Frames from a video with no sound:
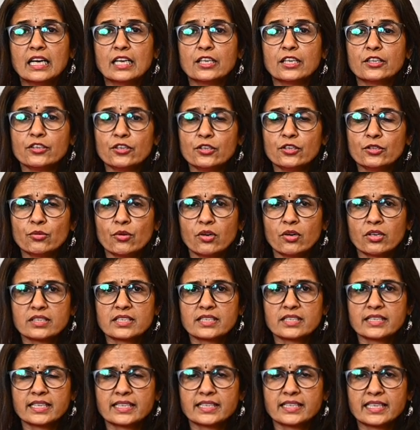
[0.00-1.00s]
new
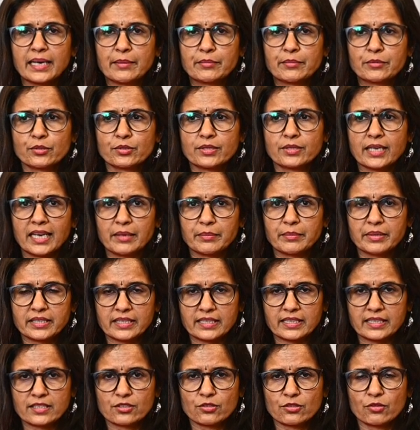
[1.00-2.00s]
onset type 2
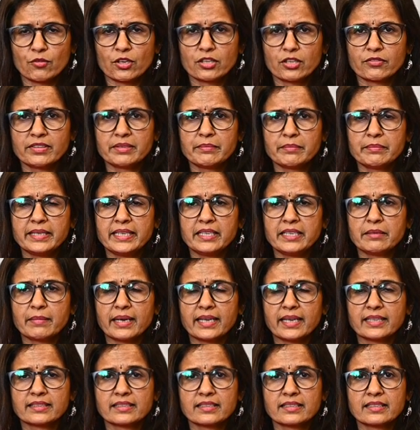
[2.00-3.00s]
diabetes. So what we mean
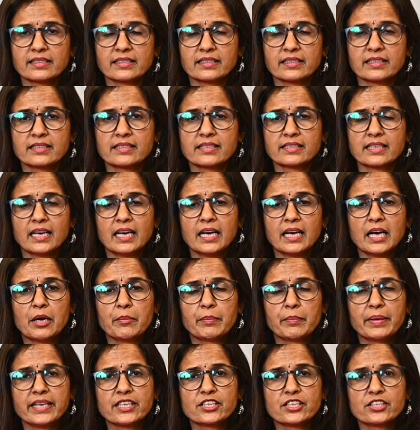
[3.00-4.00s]
by this is
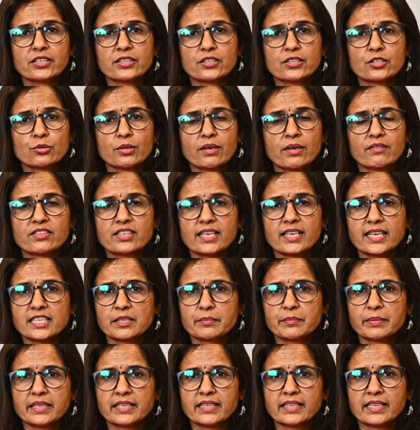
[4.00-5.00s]
patients who have
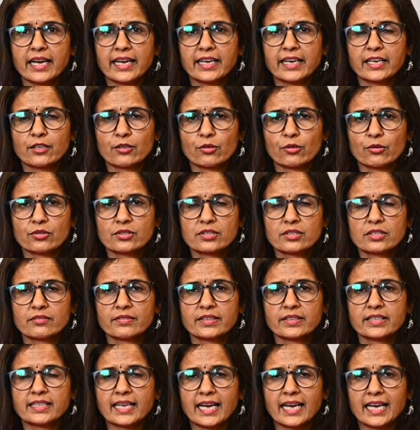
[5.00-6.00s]
just been diagnosed
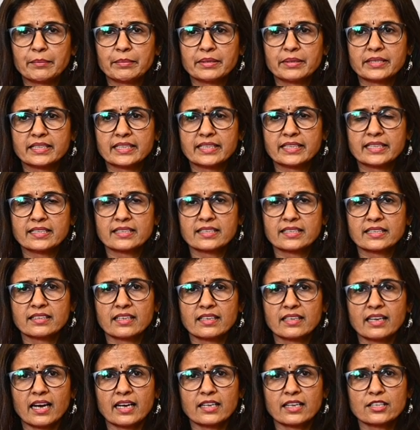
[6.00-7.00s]
with diabetes in
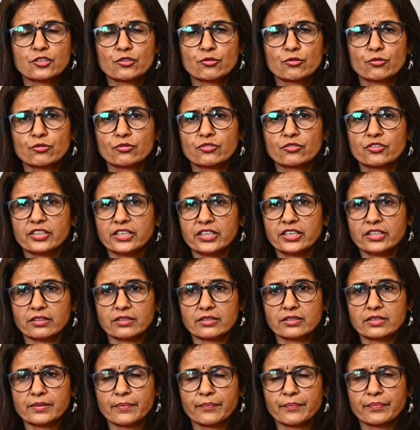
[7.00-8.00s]
the last 2 to 3
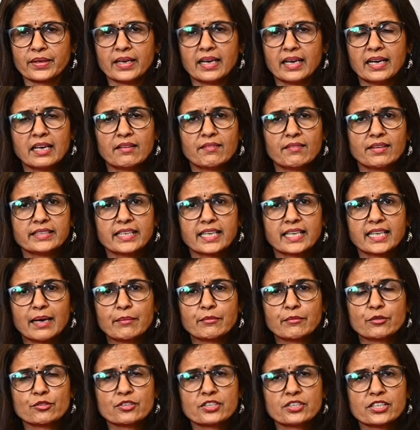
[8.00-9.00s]
years when they
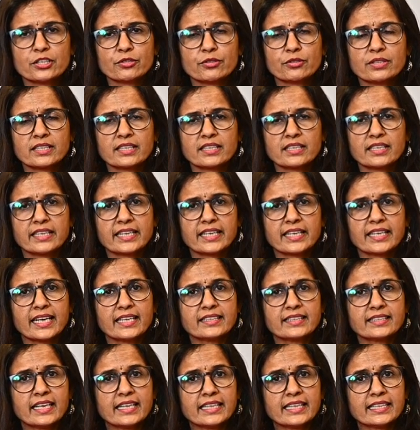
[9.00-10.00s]
come to see you in clinic
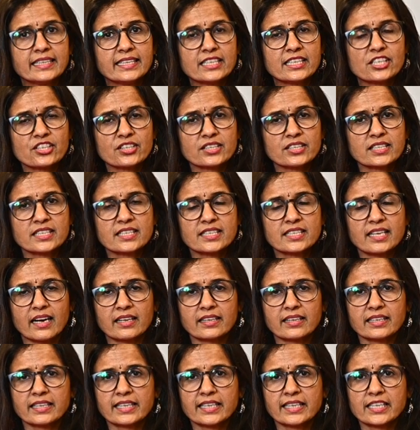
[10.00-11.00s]
and their initial
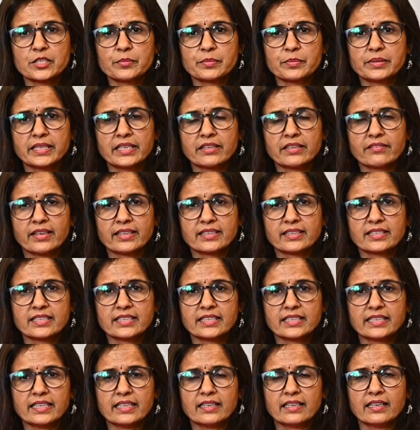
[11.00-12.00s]
starting
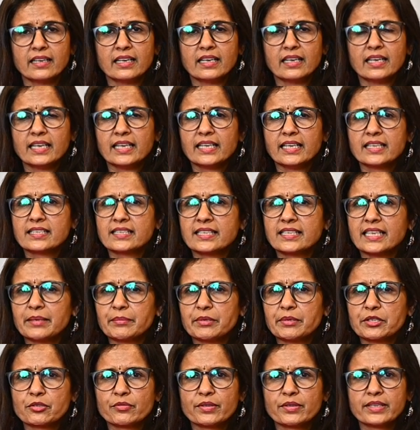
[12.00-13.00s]
HbA1c is say
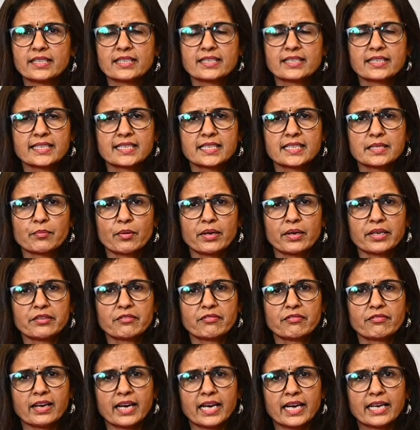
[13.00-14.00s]
between
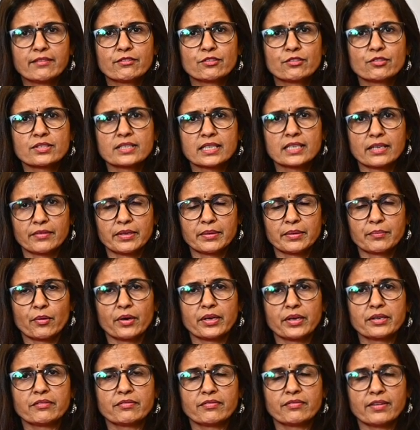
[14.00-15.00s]
6.5 to
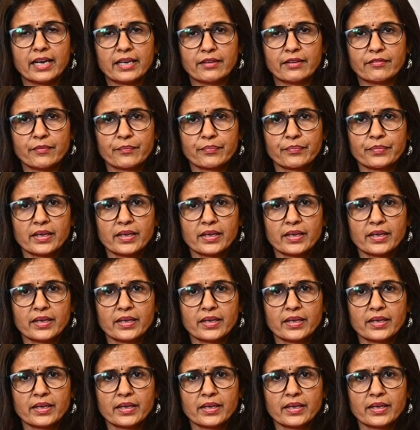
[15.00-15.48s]
7.5.